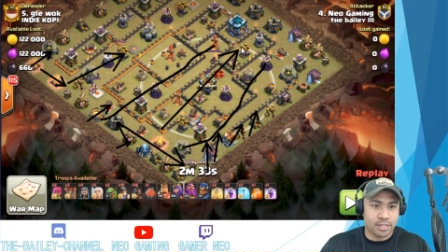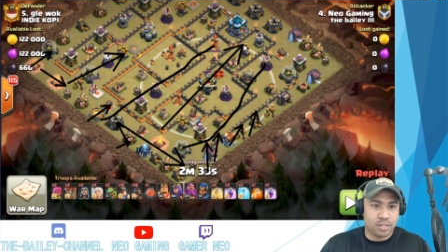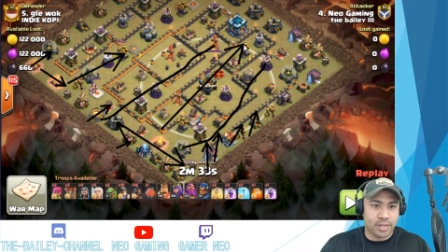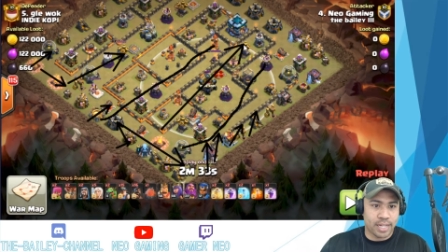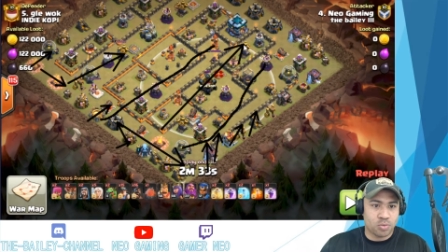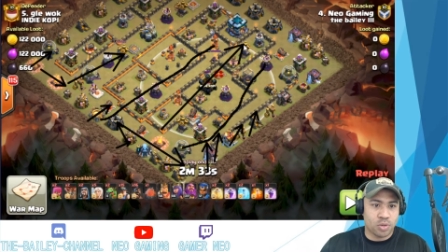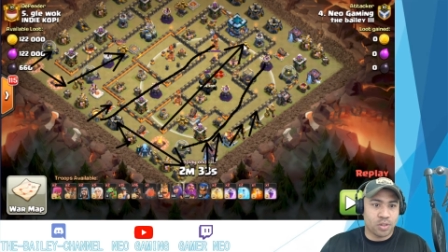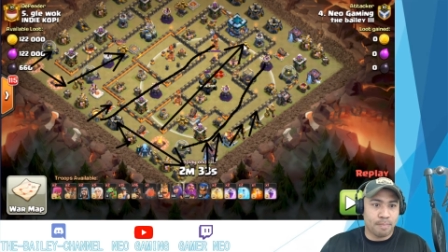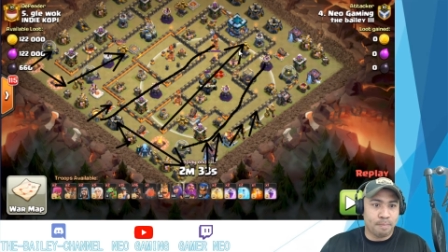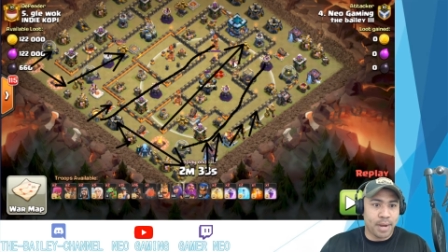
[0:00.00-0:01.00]
So that's where
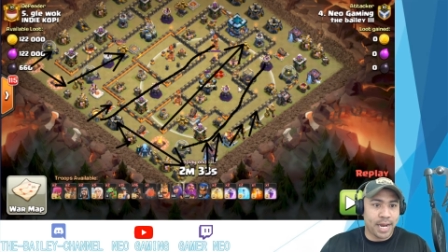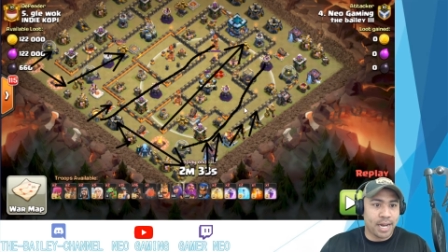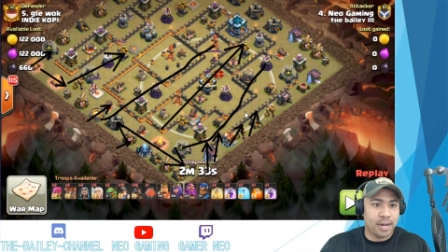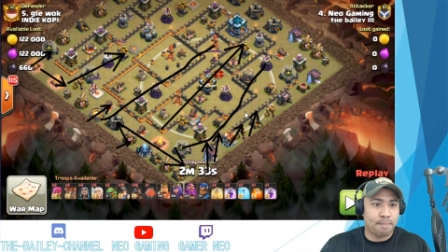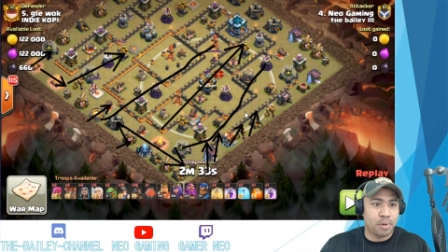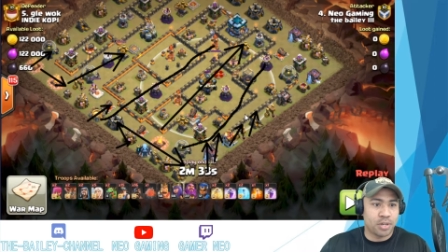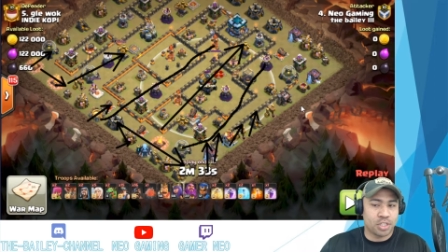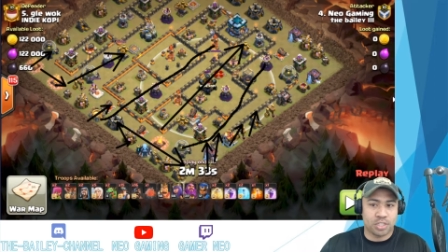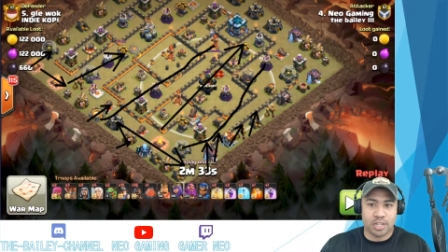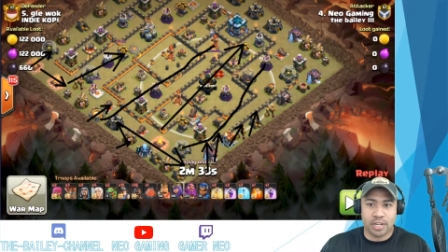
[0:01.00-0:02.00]
the main push
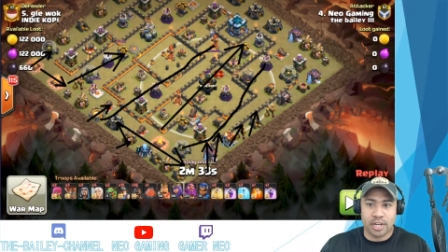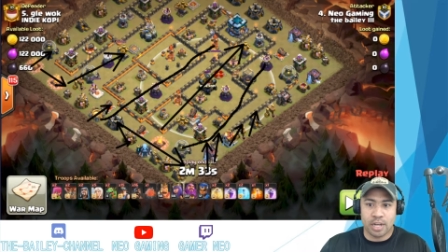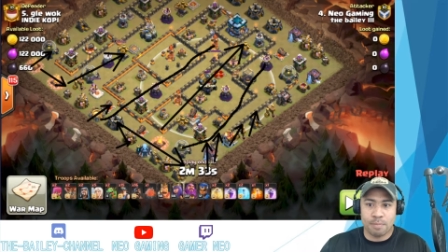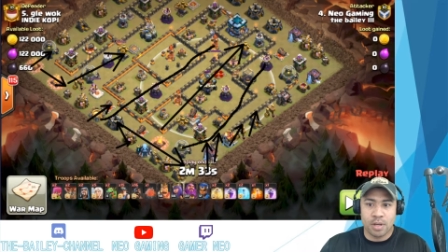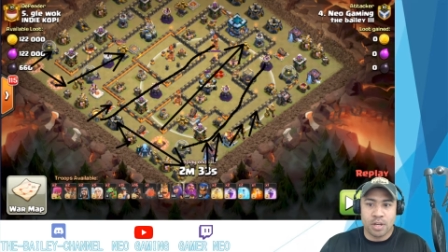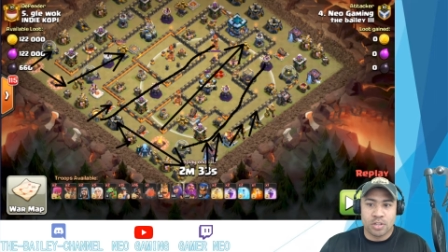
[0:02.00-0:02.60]
is going to come.